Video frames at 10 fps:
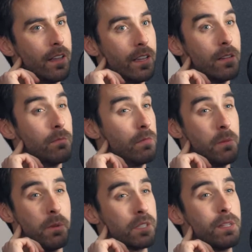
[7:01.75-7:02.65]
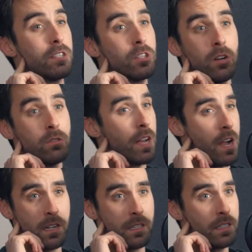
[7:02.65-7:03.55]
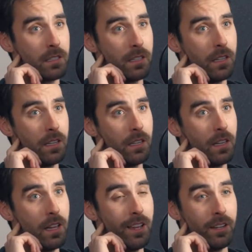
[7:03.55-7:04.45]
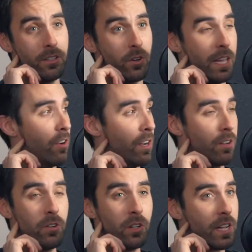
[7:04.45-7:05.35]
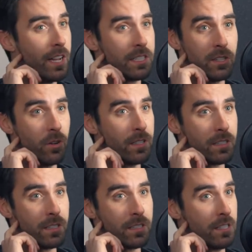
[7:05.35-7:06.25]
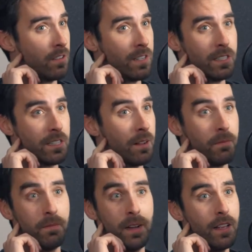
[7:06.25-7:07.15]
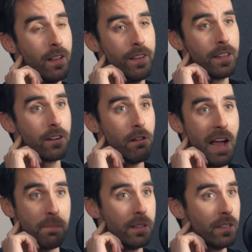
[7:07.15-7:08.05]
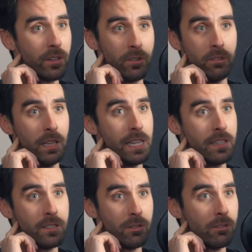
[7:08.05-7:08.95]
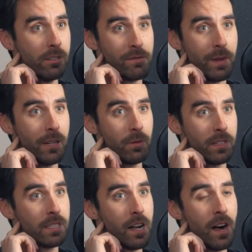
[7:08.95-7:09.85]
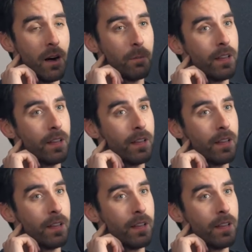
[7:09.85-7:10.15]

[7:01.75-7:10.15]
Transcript: it must be so dark and you're hearing all kinds of noises and you're in some crappy little lean-to you've made with a tarp.